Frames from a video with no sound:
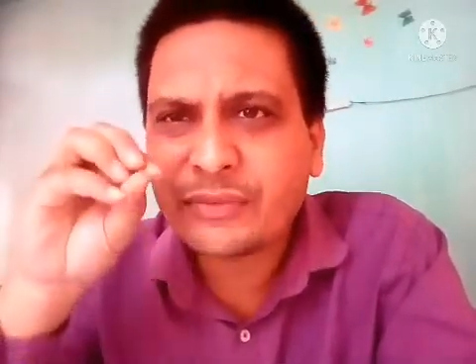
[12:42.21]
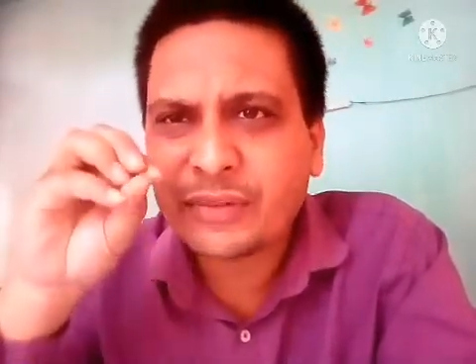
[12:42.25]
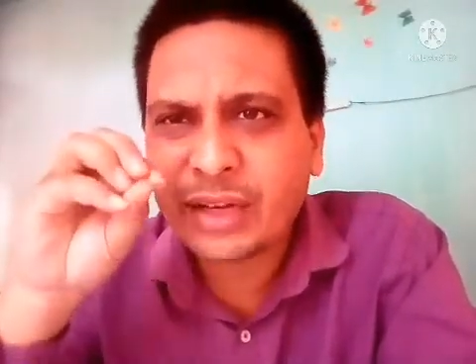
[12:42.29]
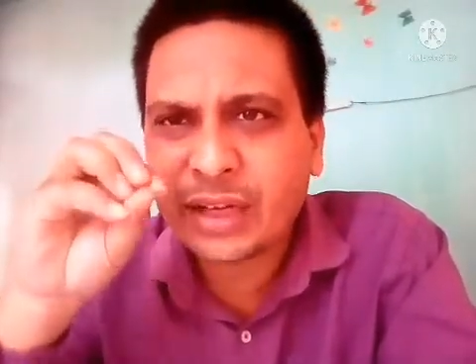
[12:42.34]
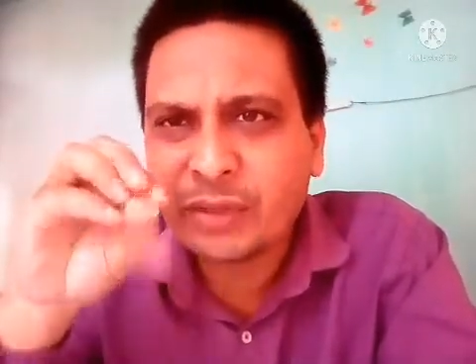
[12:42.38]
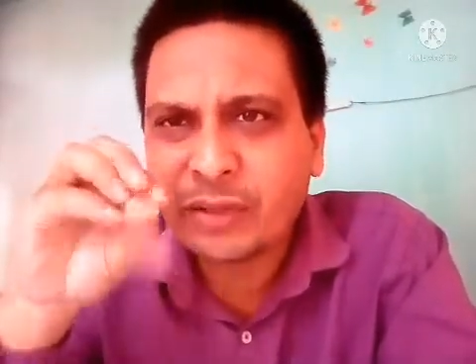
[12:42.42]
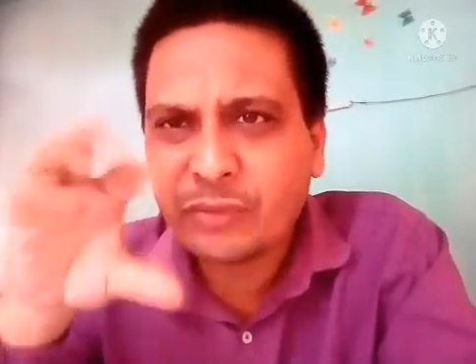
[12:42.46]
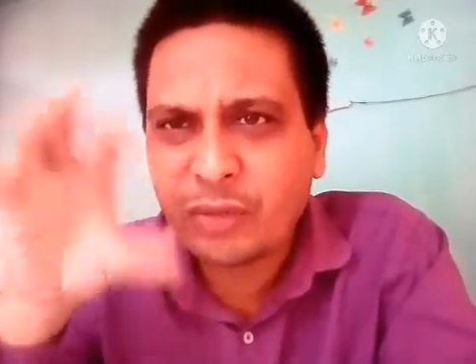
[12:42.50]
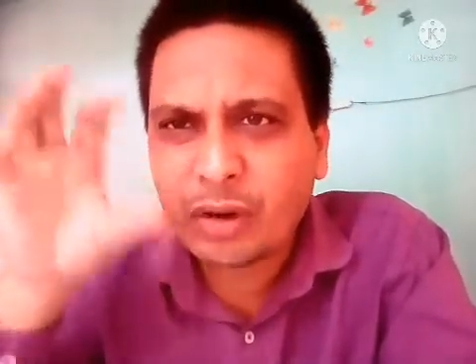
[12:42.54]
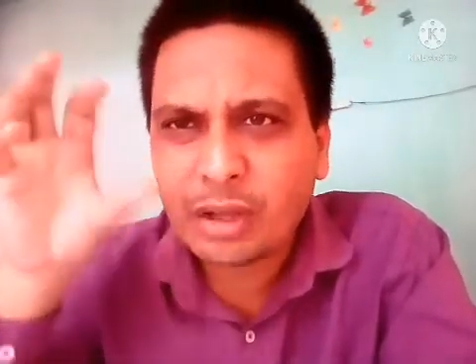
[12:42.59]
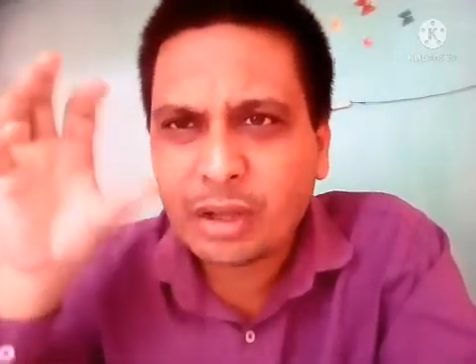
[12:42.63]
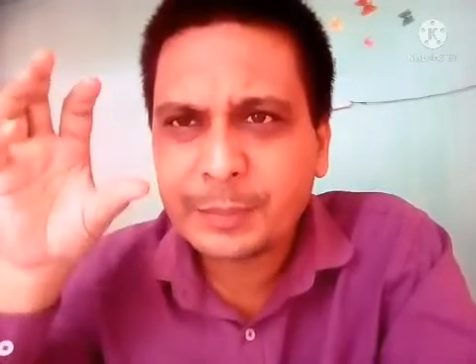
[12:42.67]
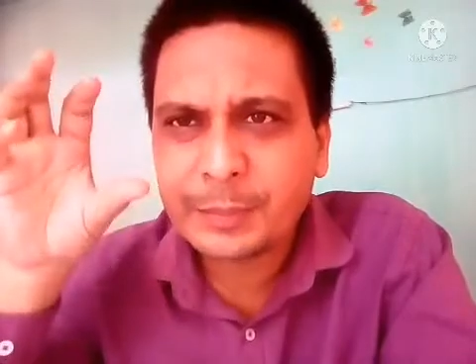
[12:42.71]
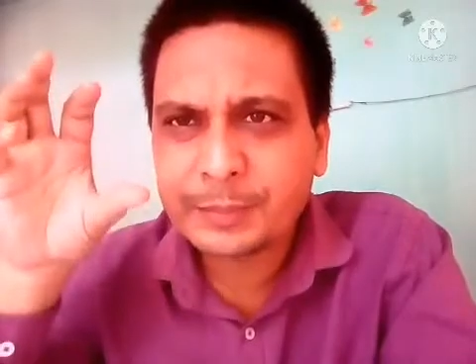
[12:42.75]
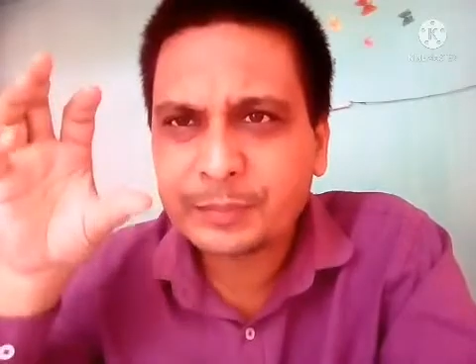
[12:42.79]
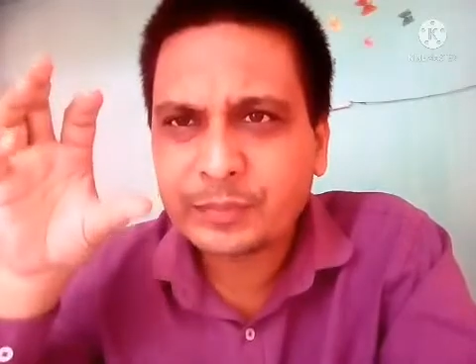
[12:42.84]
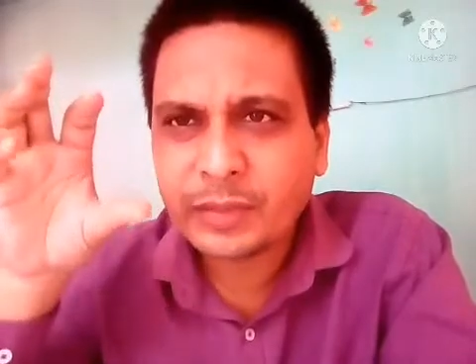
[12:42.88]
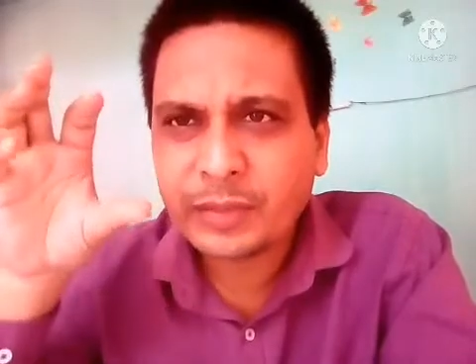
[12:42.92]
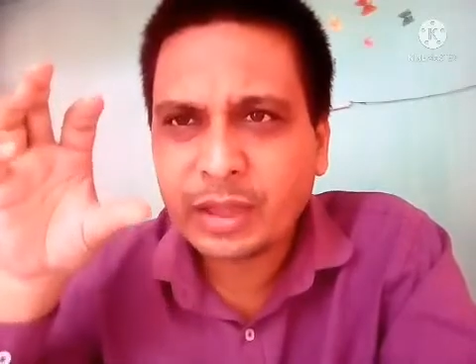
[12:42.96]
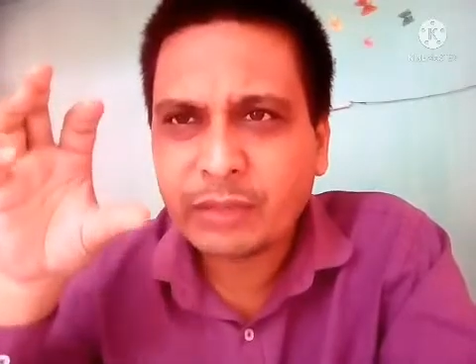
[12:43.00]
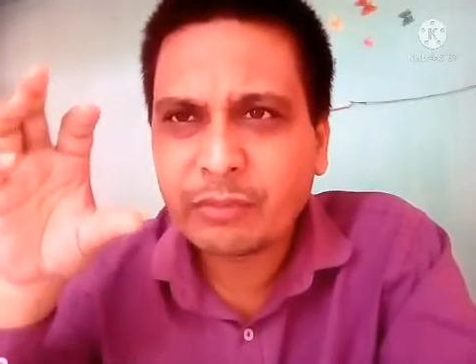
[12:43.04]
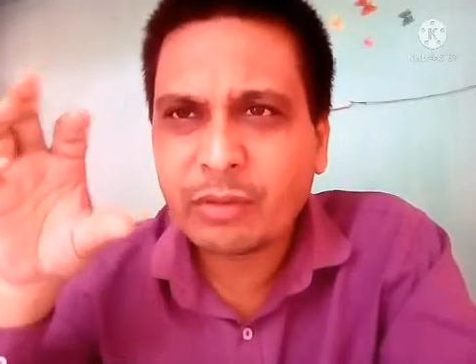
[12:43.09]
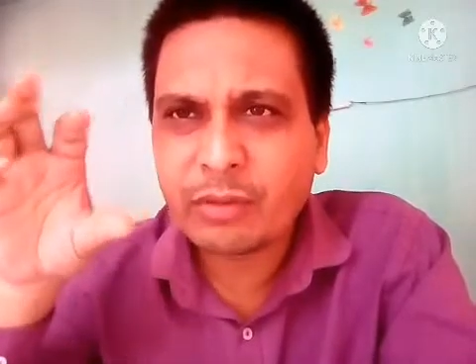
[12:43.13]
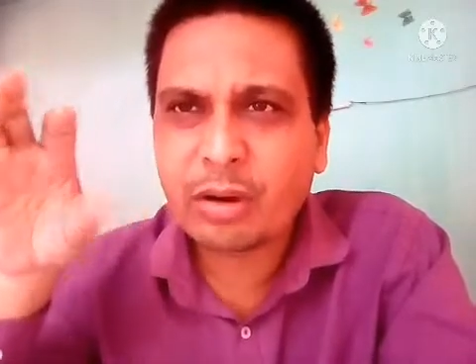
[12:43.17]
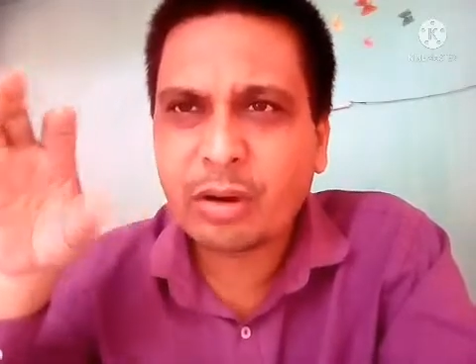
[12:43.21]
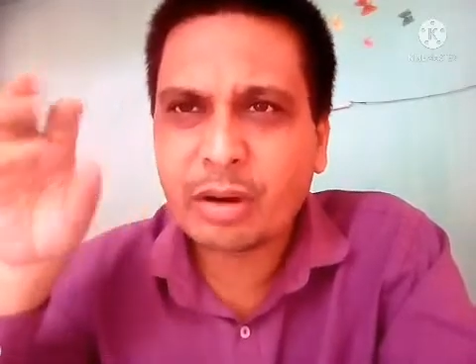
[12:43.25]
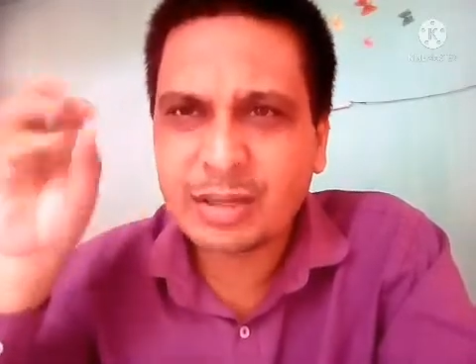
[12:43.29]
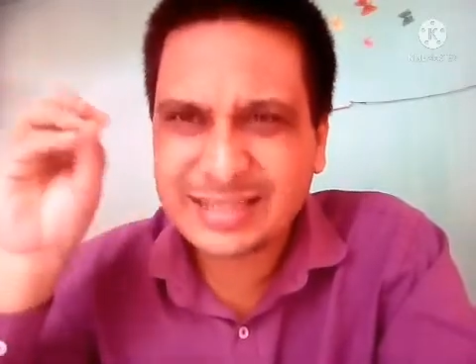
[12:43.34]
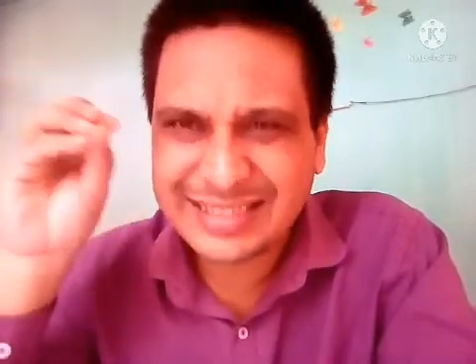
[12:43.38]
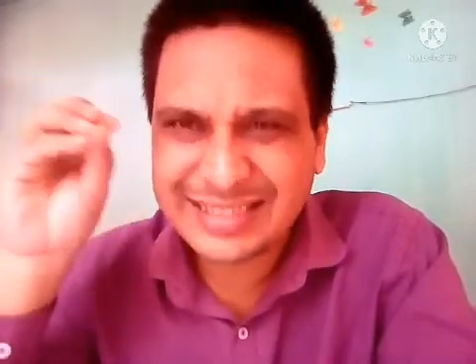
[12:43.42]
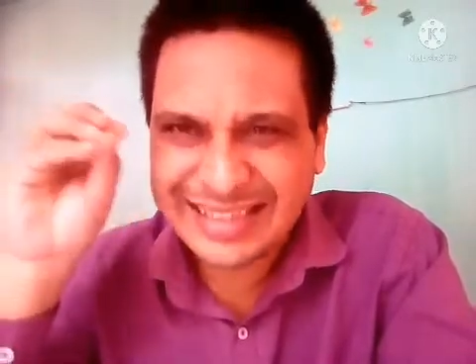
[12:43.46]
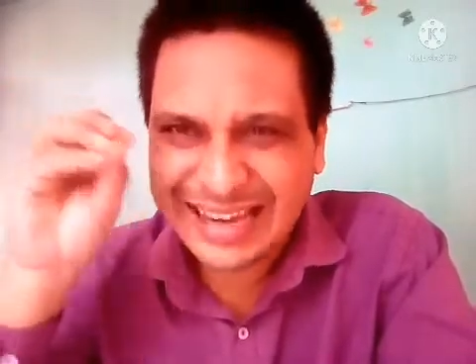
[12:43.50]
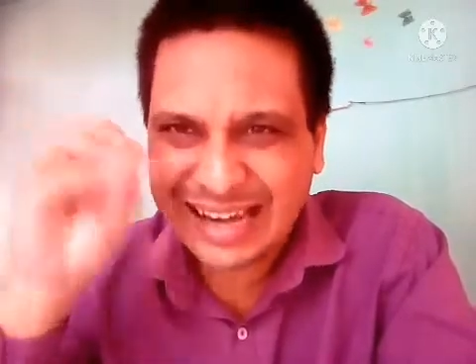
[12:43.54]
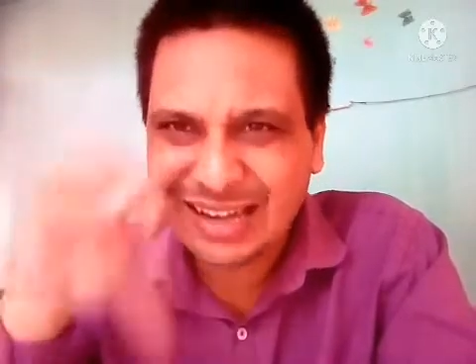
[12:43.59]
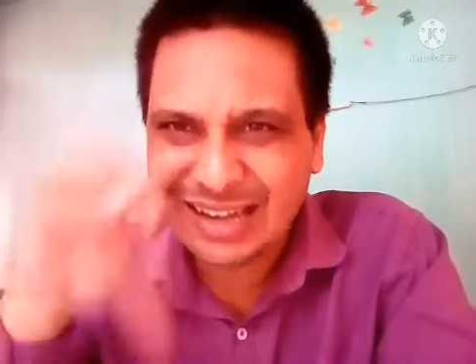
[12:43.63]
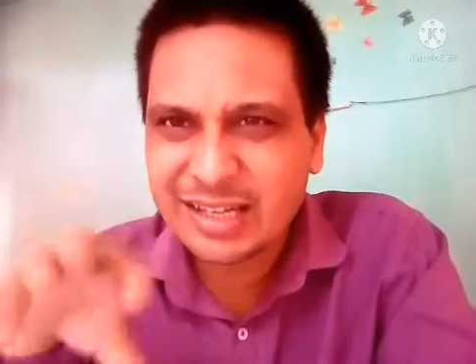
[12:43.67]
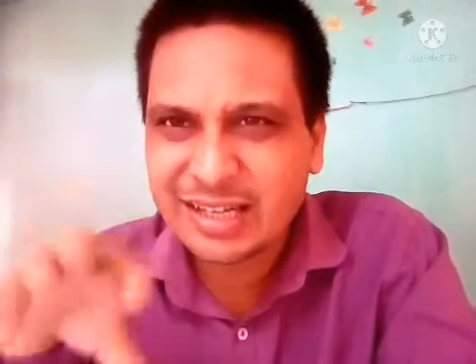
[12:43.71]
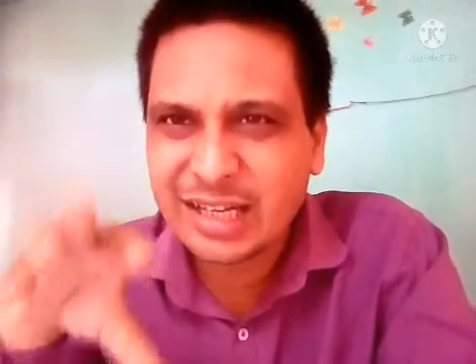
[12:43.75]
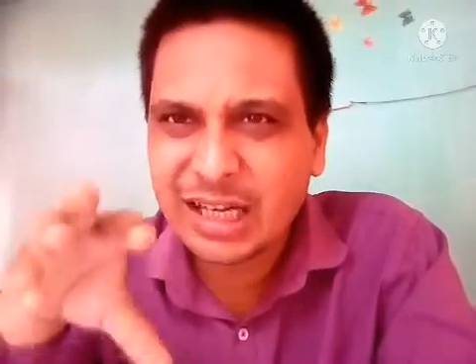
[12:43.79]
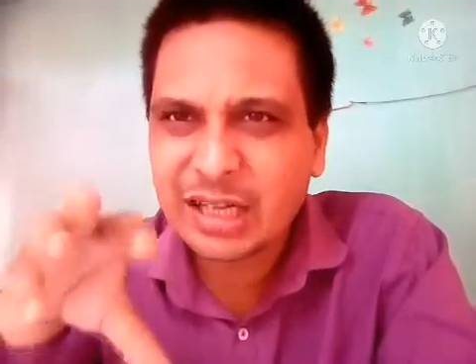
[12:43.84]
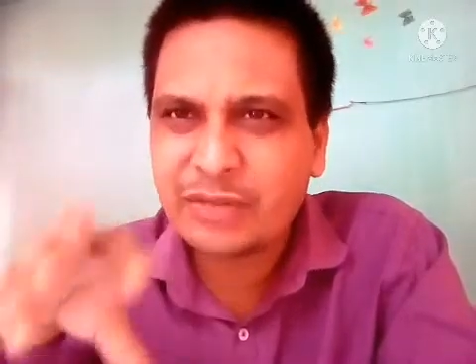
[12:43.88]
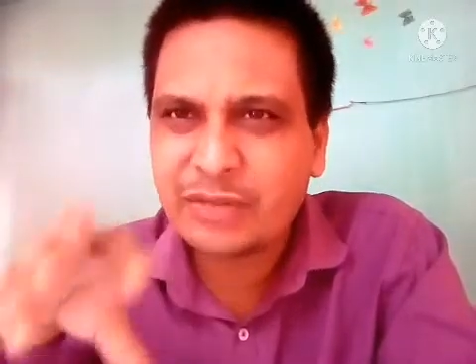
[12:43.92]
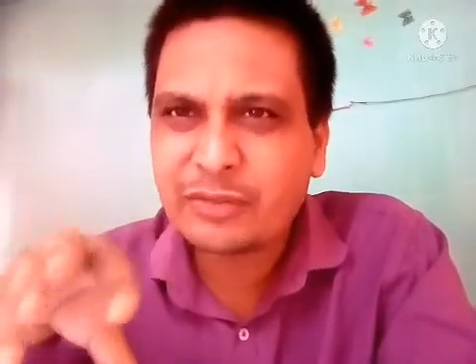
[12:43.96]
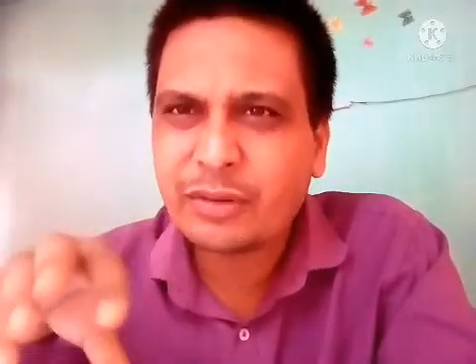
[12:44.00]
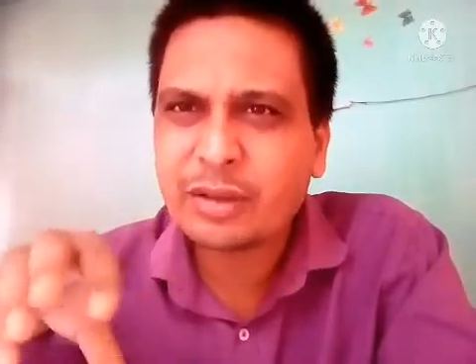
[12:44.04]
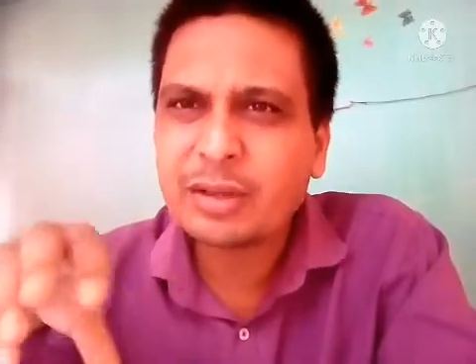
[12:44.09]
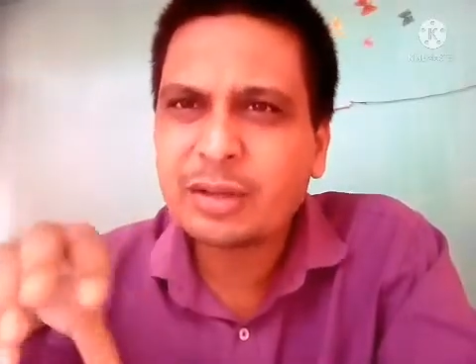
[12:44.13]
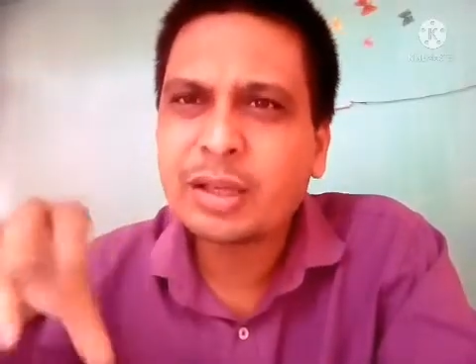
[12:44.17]
rainfall or scanty
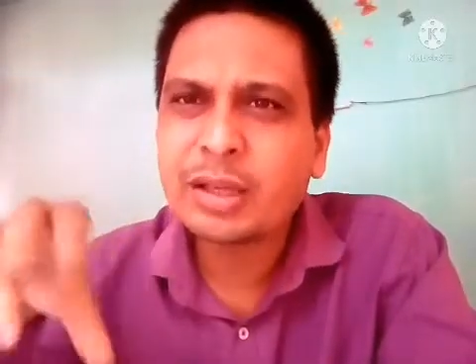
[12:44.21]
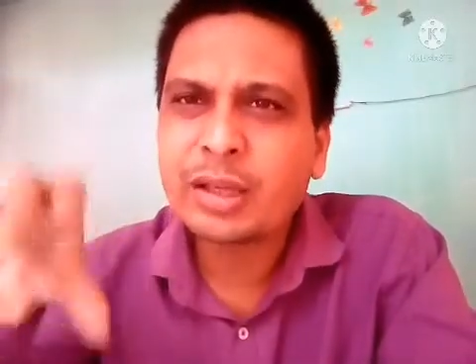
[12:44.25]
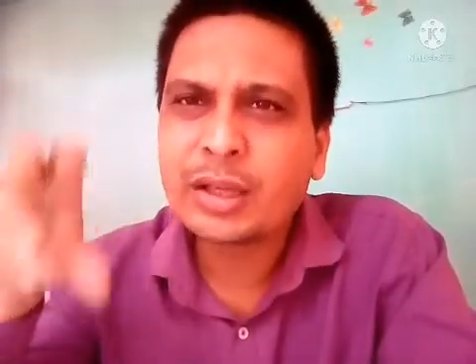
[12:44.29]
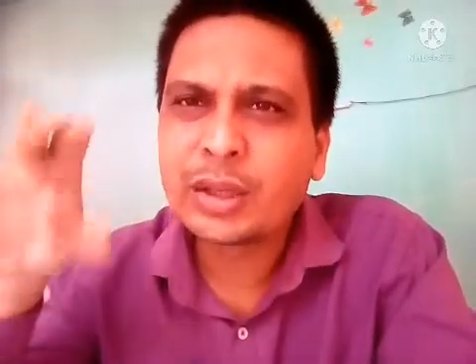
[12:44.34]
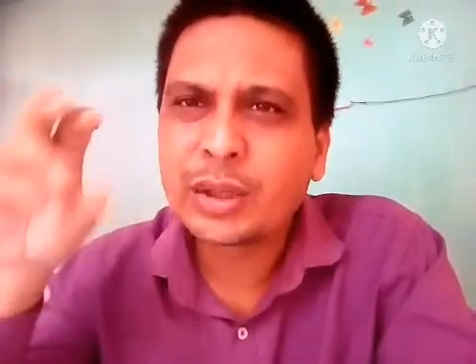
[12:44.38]
rainfall,